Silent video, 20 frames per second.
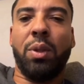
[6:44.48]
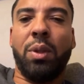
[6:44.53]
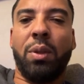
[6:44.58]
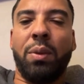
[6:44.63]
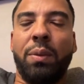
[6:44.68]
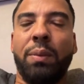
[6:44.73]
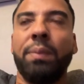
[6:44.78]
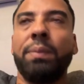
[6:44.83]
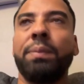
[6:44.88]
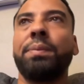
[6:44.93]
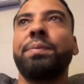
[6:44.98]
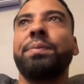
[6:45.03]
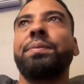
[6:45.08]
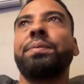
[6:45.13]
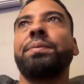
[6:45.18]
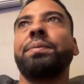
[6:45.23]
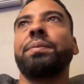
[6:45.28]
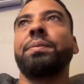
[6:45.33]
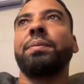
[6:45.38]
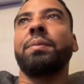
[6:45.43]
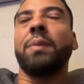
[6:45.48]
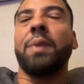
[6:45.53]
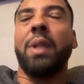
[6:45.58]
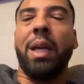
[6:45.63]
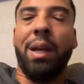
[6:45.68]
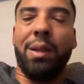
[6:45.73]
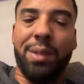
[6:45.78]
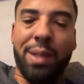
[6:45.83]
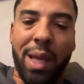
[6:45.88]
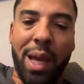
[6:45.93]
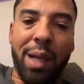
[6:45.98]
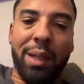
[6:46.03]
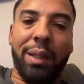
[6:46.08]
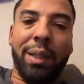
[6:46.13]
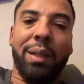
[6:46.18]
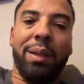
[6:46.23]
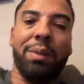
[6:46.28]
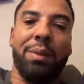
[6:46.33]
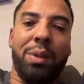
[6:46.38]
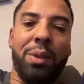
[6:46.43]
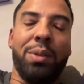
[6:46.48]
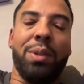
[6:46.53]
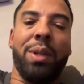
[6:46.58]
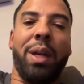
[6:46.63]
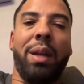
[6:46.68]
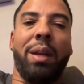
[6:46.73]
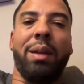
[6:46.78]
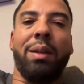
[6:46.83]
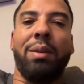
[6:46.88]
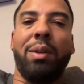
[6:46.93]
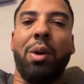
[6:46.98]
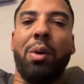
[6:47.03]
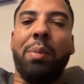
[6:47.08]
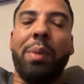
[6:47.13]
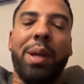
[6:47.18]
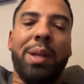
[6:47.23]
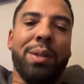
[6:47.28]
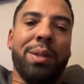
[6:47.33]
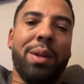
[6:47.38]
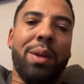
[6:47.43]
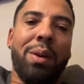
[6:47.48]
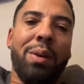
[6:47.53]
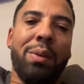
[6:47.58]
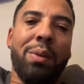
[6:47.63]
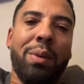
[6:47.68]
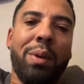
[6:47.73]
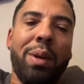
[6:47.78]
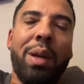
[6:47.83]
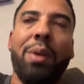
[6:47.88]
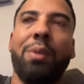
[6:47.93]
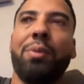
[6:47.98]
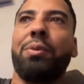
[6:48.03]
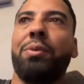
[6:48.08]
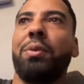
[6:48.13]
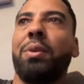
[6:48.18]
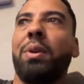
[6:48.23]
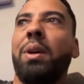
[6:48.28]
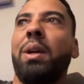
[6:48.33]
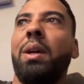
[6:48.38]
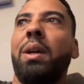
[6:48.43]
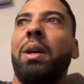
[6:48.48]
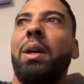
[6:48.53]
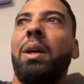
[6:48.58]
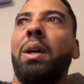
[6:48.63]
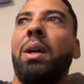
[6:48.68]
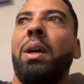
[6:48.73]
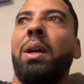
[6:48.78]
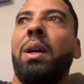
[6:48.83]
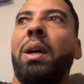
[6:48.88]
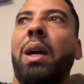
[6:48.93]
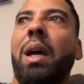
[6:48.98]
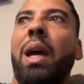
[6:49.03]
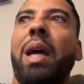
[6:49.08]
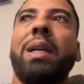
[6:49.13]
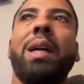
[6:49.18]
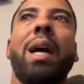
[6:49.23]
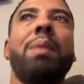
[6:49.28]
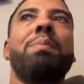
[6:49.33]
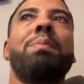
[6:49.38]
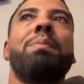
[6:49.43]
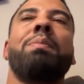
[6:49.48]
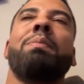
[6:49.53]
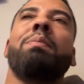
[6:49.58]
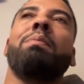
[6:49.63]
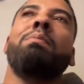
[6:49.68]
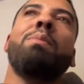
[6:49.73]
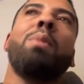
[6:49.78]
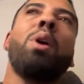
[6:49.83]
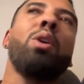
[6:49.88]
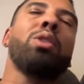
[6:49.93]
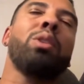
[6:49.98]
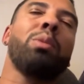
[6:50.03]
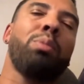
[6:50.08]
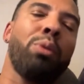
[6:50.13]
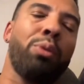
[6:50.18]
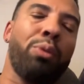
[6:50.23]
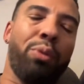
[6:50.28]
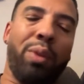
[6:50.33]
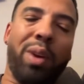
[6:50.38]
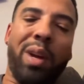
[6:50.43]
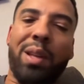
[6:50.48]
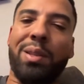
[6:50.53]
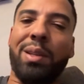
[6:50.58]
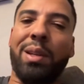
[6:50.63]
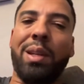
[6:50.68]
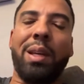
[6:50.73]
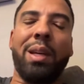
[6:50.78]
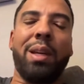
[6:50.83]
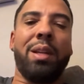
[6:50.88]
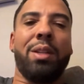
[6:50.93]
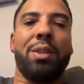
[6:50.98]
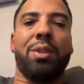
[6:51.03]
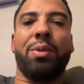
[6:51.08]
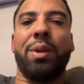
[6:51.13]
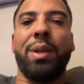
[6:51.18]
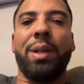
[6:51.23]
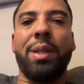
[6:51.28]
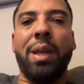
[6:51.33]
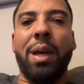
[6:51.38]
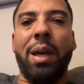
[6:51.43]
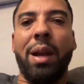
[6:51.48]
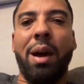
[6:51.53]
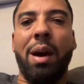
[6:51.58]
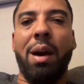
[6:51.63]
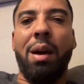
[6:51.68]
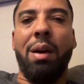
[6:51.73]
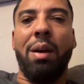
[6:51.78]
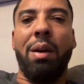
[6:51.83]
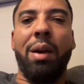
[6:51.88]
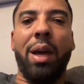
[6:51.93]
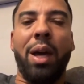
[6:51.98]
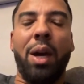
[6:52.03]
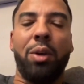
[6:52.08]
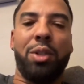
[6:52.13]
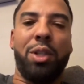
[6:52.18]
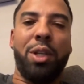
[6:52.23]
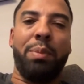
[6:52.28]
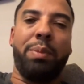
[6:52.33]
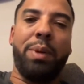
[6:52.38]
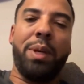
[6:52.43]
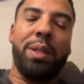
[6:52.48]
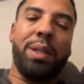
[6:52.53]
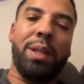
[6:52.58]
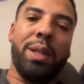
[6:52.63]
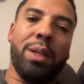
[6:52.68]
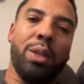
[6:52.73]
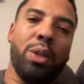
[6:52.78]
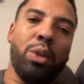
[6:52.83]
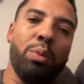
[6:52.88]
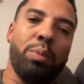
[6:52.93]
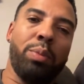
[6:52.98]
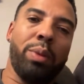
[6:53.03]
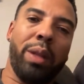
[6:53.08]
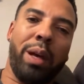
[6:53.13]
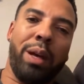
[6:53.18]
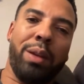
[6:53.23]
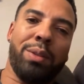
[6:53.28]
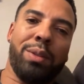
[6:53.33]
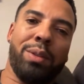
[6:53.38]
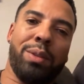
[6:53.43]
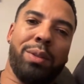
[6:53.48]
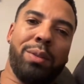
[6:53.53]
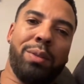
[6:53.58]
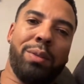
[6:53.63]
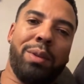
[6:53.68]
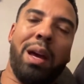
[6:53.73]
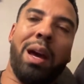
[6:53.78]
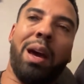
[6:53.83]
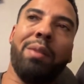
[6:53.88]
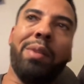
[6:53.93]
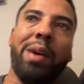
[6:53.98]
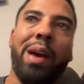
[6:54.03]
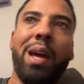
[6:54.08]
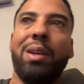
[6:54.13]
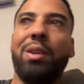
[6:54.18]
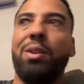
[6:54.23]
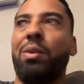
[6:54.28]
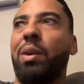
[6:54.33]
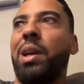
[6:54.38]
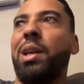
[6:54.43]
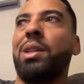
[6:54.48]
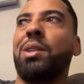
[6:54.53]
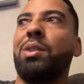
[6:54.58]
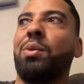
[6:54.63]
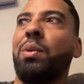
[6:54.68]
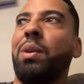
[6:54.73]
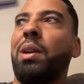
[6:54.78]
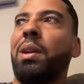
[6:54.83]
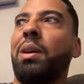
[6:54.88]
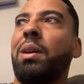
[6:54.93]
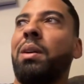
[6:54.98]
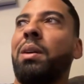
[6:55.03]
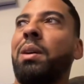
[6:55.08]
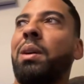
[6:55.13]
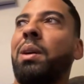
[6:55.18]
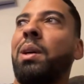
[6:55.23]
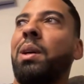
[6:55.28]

So, yeah, exactly. You said it. No means no. If I got multiple friends in the industry that are LGBTQ+. I've had drinks with a